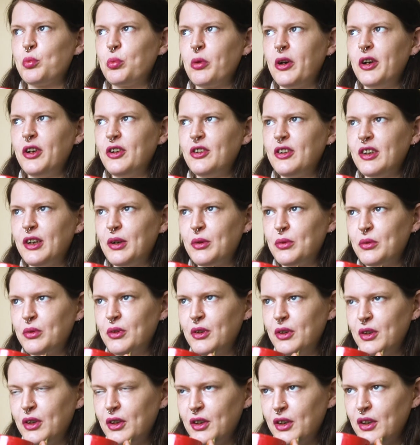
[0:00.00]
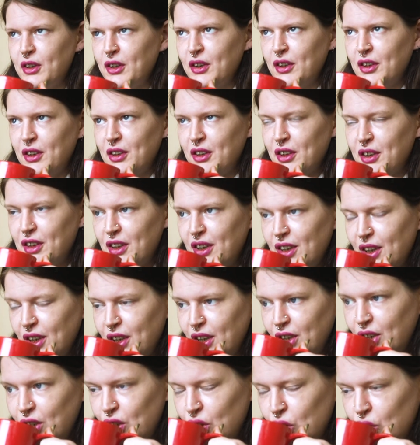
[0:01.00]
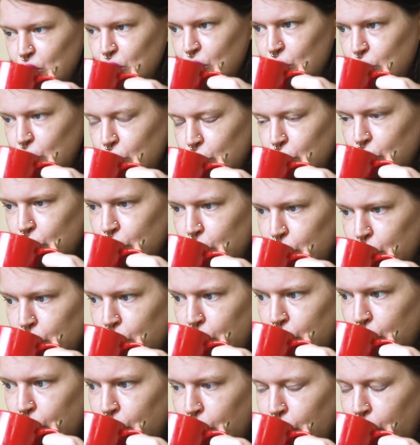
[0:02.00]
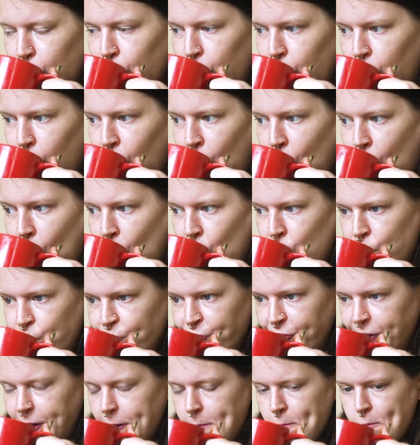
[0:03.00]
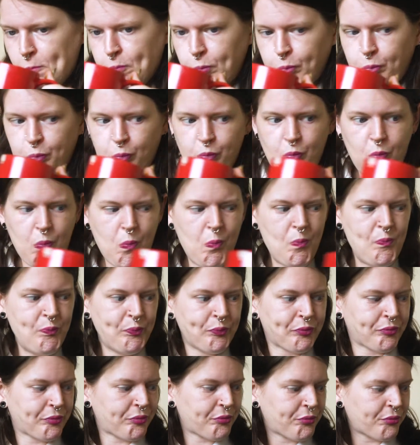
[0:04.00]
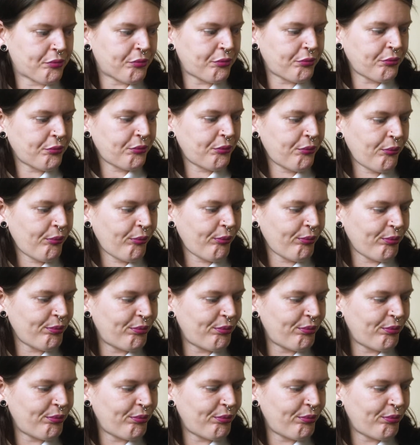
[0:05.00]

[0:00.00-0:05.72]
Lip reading: quite often you'd rather forget. So facing those traumas, being honest about